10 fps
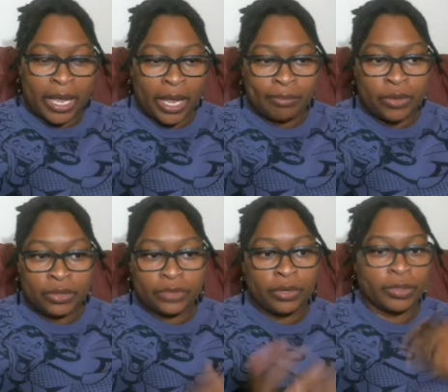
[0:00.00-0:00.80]
and
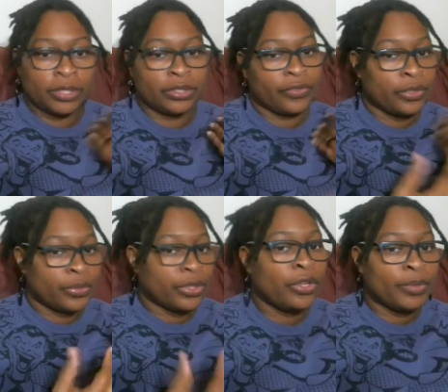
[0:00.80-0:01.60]
most of her books are filled
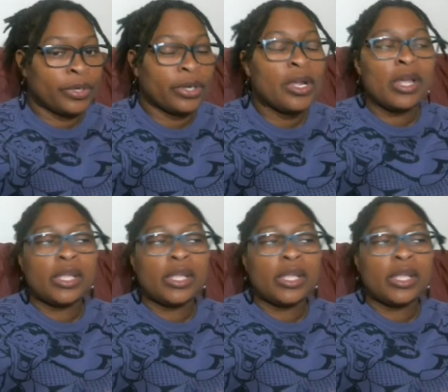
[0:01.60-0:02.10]
with humor.